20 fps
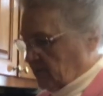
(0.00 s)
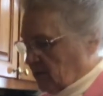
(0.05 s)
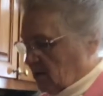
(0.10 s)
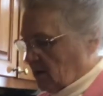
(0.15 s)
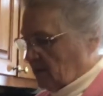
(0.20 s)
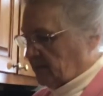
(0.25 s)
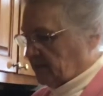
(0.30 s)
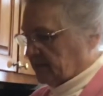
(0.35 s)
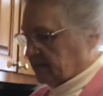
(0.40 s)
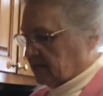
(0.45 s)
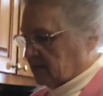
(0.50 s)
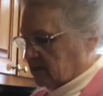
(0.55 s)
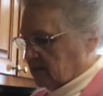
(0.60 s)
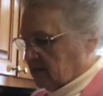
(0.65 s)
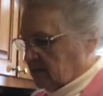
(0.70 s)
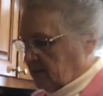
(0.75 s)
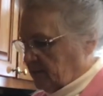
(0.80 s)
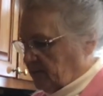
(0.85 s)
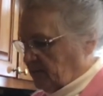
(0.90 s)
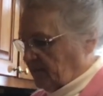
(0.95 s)
probably a
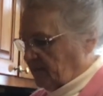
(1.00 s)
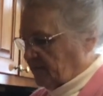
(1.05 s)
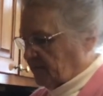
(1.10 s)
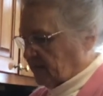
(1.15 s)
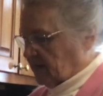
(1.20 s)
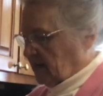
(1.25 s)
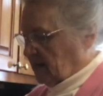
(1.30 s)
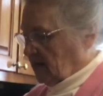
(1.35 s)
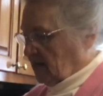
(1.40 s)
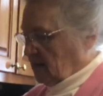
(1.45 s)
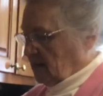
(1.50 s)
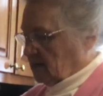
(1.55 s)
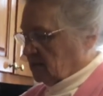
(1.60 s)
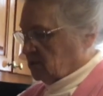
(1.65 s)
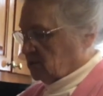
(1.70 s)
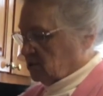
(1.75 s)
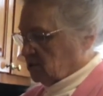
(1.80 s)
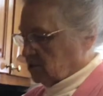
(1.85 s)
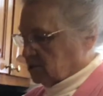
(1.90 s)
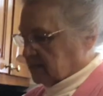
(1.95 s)
cup of
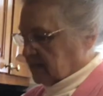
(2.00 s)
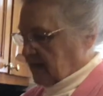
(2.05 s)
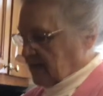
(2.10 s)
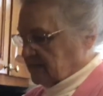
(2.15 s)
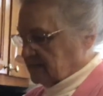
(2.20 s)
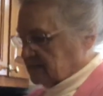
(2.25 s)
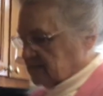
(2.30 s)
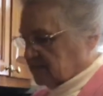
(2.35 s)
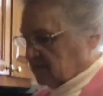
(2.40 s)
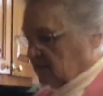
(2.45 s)
little diced